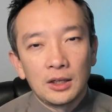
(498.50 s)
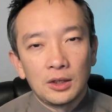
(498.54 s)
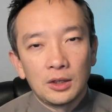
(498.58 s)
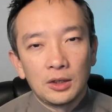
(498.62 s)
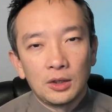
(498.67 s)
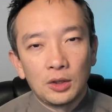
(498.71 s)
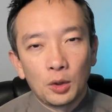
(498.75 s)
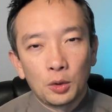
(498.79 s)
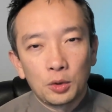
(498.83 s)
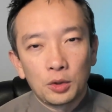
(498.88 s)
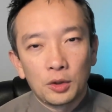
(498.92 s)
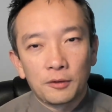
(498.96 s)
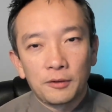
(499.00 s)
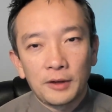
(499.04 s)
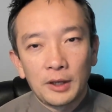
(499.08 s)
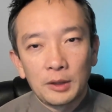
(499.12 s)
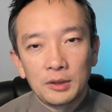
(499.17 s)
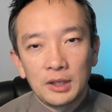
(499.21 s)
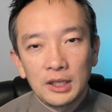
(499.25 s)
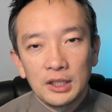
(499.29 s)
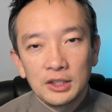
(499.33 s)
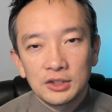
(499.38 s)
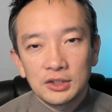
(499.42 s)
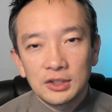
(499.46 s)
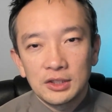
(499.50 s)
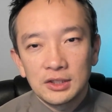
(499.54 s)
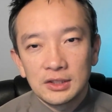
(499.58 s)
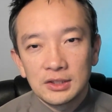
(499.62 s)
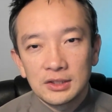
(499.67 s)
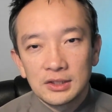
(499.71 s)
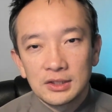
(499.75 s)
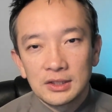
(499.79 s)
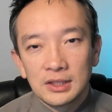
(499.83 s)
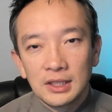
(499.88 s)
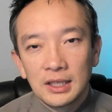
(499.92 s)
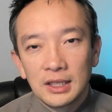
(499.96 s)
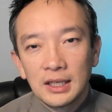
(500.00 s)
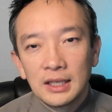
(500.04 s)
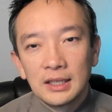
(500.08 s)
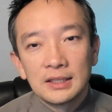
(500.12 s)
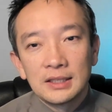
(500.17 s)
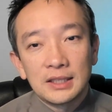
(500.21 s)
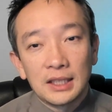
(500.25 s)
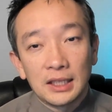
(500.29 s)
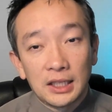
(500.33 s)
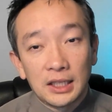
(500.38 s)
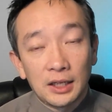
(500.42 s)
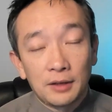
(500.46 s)
know your foundations,
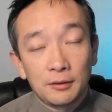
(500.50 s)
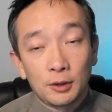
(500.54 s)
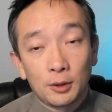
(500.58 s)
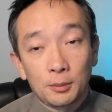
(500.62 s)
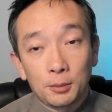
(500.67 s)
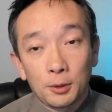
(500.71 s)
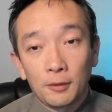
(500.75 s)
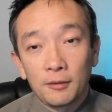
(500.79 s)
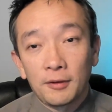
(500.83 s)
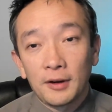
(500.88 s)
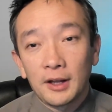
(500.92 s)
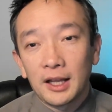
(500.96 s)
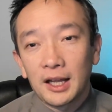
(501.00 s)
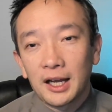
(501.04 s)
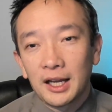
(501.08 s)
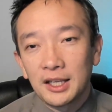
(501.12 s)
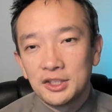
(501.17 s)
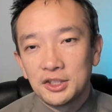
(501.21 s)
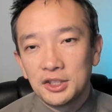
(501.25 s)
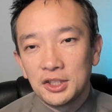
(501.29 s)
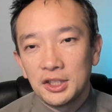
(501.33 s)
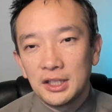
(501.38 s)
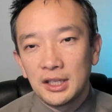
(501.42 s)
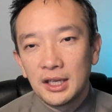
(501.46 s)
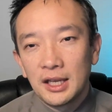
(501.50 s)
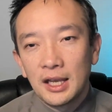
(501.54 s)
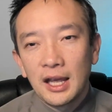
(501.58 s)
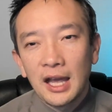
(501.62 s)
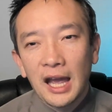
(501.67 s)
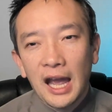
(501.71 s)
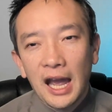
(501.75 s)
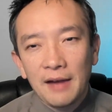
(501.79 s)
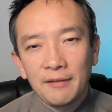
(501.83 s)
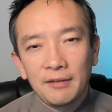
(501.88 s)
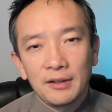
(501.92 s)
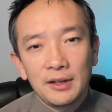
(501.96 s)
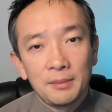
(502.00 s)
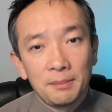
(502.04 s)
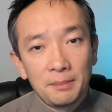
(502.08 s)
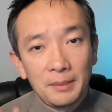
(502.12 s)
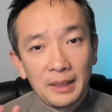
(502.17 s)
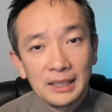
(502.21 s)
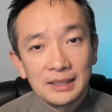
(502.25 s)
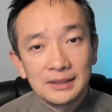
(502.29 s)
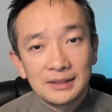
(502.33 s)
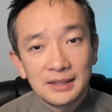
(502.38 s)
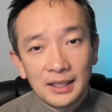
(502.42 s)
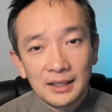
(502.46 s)
take care of your profile hygiene, have it
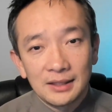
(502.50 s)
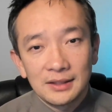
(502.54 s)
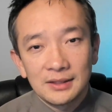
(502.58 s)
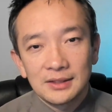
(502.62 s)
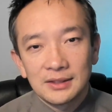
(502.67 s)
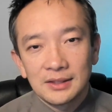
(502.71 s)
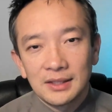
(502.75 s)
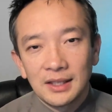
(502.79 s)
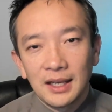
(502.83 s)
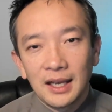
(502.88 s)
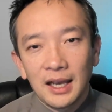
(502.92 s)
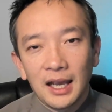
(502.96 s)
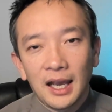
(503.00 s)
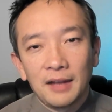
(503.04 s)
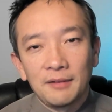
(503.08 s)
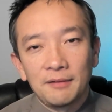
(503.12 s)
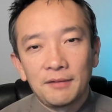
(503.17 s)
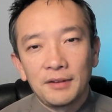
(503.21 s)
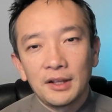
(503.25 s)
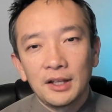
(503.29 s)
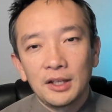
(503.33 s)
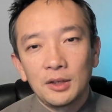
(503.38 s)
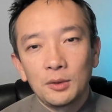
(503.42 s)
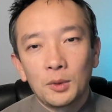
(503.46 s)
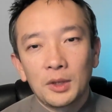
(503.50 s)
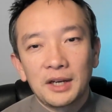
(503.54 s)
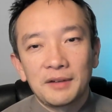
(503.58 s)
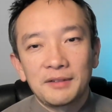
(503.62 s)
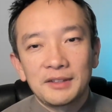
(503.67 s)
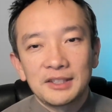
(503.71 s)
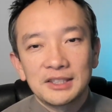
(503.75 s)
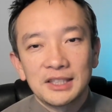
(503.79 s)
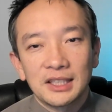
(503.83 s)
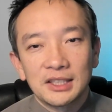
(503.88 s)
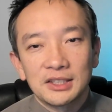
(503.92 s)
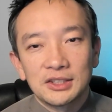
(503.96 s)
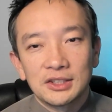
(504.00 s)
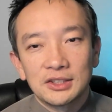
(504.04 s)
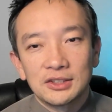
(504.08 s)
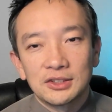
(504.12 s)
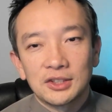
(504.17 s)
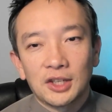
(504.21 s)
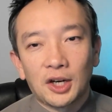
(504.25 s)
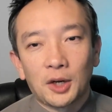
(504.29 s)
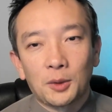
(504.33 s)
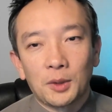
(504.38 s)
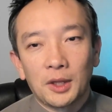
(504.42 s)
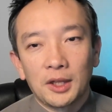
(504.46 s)
make sense, and fill in whatever sections
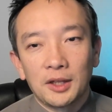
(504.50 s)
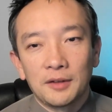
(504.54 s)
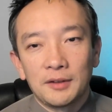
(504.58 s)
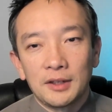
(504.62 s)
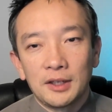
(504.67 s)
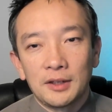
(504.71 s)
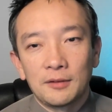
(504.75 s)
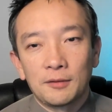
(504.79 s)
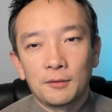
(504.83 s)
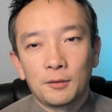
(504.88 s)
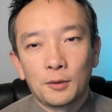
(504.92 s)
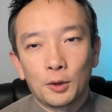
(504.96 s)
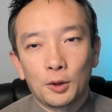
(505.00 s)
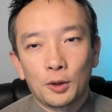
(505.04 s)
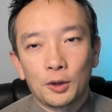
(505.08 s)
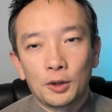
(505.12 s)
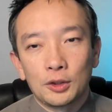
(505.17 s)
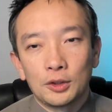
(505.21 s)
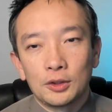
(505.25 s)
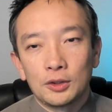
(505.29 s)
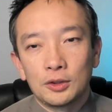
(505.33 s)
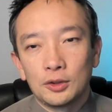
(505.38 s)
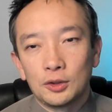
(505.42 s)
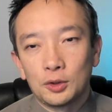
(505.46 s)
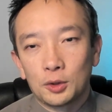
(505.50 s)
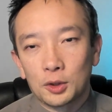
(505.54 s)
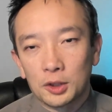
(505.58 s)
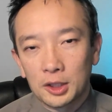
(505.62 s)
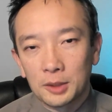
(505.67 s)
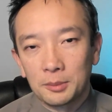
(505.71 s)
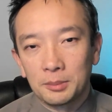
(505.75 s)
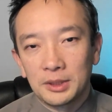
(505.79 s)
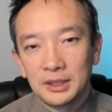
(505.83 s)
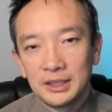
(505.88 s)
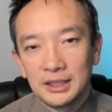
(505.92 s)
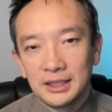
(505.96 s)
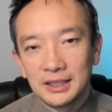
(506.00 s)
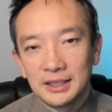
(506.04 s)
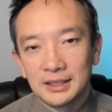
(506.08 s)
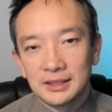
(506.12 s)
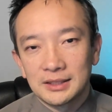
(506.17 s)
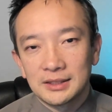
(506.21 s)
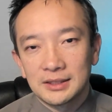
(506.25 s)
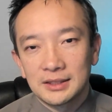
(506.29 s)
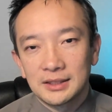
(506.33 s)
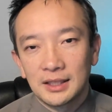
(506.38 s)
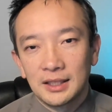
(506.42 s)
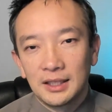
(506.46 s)
are relevant for your
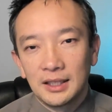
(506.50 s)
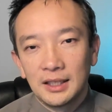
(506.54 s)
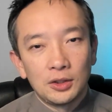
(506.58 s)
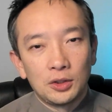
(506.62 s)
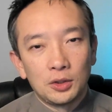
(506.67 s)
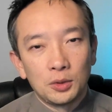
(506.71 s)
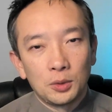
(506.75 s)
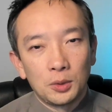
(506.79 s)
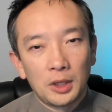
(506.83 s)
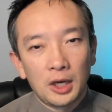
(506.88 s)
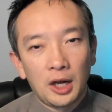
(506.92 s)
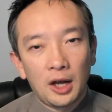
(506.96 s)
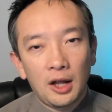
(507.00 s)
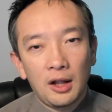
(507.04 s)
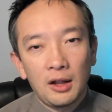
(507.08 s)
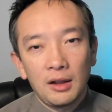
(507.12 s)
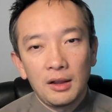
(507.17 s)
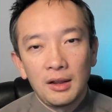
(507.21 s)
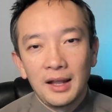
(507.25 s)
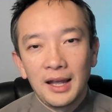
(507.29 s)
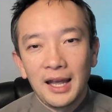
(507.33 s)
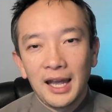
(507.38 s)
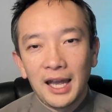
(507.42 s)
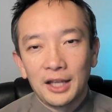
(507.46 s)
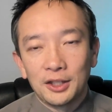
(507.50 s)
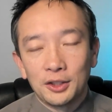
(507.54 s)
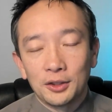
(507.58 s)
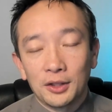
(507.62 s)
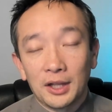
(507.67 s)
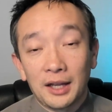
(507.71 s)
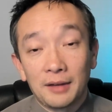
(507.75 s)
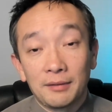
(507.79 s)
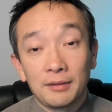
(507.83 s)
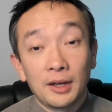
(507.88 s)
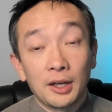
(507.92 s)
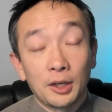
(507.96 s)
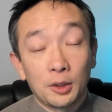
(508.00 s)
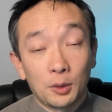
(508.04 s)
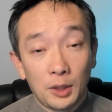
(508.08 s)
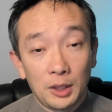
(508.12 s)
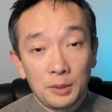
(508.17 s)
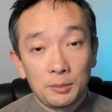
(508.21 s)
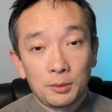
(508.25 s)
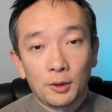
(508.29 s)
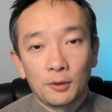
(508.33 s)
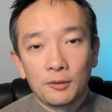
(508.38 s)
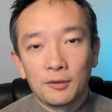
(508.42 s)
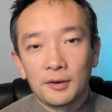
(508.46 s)
completeness. Do it all, and you'll have a great
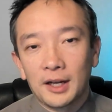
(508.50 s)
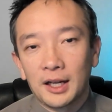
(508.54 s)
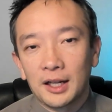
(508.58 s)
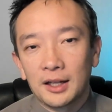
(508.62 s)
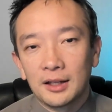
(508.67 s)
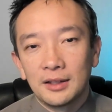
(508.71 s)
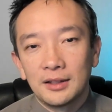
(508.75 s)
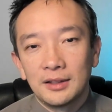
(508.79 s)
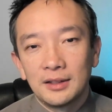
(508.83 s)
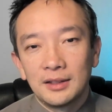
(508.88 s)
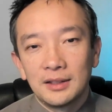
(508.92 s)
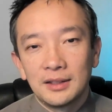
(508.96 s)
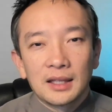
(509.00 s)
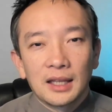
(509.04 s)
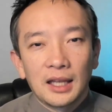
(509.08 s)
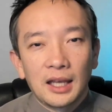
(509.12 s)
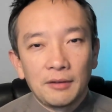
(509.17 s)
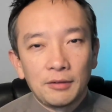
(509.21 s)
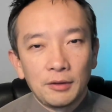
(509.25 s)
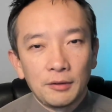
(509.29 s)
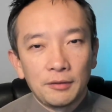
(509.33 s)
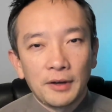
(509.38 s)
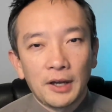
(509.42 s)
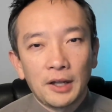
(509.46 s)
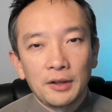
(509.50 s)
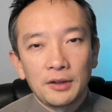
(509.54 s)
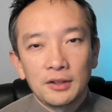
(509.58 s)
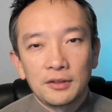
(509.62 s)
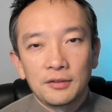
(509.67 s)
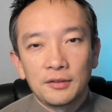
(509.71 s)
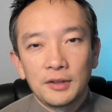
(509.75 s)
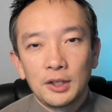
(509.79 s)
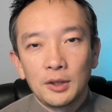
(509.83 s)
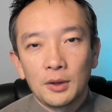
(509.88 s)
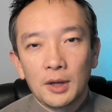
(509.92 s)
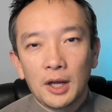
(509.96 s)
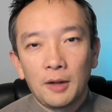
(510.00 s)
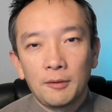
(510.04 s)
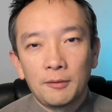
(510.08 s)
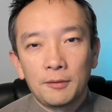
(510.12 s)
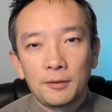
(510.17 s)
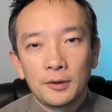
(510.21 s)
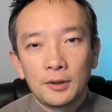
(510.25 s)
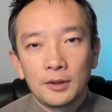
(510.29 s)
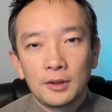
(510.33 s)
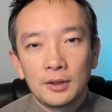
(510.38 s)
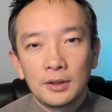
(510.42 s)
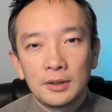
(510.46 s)
profile. If you found this video
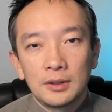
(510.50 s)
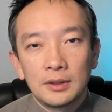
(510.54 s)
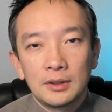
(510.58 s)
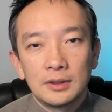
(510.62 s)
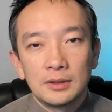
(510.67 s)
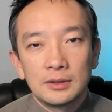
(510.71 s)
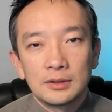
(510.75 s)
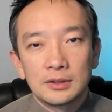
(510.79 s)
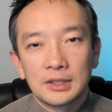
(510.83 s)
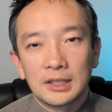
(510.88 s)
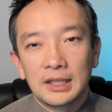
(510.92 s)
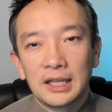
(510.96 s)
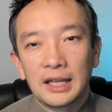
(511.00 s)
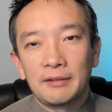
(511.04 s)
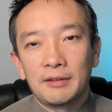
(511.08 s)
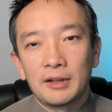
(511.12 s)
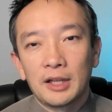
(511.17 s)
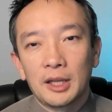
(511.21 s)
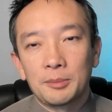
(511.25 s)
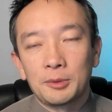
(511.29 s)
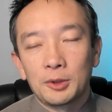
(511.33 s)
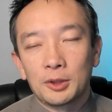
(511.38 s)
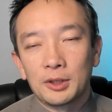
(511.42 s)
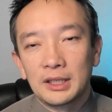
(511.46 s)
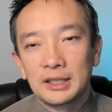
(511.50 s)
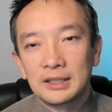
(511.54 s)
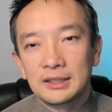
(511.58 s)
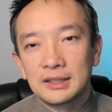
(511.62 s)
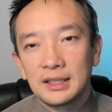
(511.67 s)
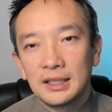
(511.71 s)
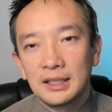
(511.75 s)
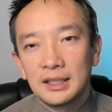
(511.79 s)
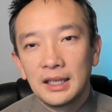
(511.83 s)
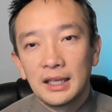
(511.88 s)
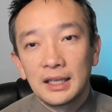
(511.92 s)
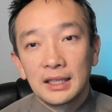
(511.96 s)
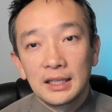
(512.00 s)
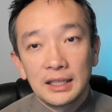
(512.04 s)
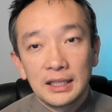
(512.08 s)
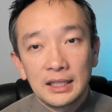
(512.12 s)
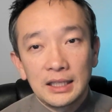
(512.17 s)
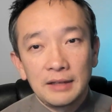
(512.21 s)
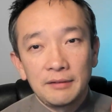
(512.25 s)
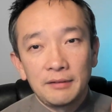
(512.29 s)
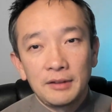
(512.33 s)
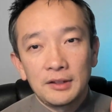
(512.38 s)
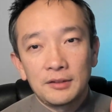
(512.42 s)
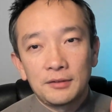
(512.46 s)
helpful to level up your LinkedIn,
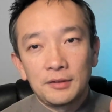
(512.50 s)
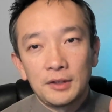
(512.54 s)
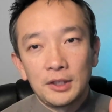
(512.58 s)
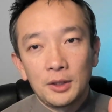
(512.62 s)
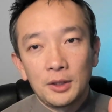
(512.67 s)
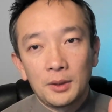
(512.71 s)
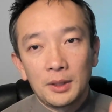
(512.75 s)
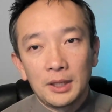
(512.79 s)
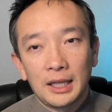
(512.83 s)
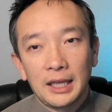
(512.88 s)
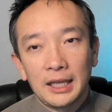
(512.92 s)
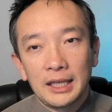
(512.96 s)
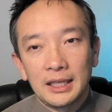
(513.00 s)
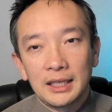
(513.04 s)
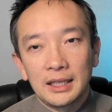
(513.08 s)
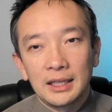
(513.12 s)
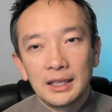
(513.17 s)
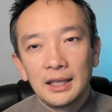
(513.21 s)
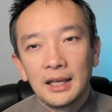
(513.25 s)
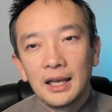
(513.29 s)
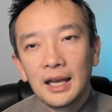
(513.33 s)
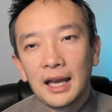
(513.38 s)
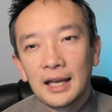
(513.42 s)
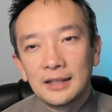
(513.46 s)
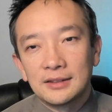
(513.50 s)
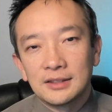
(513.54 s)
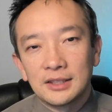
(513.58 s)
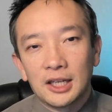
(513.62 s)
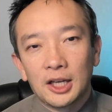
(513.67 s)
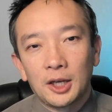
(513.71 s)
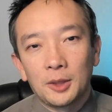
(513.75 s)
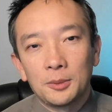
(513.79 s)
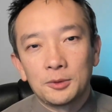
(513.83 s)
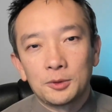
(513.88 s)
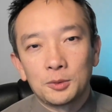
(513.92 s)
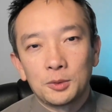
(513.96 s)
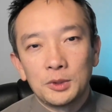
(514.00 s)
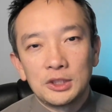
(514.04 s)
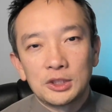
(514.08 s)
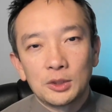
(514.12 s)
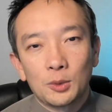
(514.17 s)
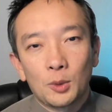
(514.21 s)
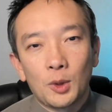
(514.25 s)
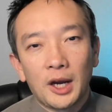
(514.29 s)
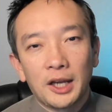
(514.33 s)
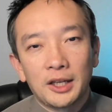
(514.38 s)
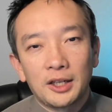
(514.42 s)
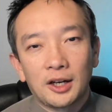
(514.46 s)
give this video a like as it helps reach a
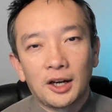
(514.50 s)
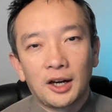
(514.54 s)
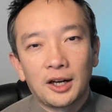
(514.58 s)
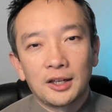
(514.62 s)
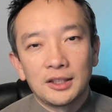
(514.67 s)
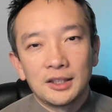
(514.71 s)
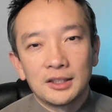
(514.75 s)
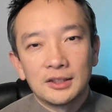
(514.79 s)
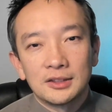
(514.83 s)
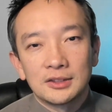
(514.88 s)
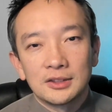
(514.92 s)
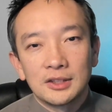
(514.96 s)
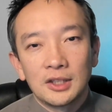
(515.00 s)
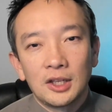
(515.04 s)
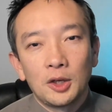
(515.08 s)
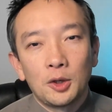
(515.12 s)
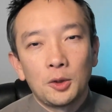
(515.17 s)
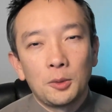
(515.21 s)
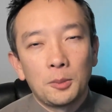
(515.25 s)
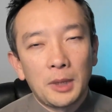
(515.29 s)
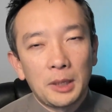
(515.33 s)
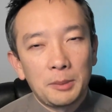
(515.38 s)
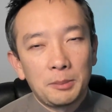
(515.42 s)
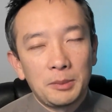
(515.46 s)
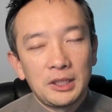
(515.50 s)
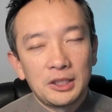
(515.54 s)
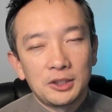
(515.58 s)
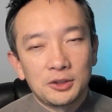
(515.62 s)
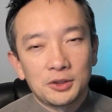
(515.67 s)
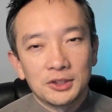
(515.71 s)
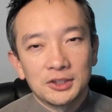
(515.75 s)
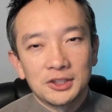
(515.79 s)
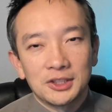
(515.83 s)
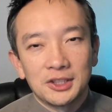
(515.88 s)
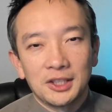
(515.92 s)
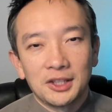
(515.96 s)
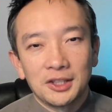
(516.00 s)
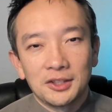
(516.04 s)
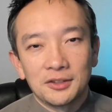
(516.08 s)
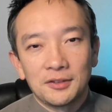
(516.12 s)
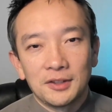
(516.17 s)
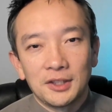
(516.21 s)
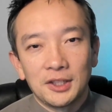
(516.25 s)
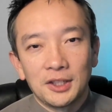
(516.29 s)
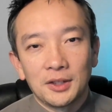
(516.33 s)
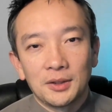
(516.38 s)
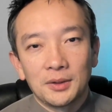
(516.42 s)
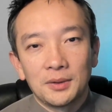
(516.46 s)
wider audience who might be interested in this
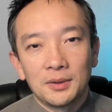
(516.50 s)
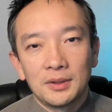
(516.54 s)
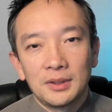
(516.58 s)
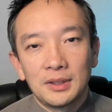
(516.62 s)
video.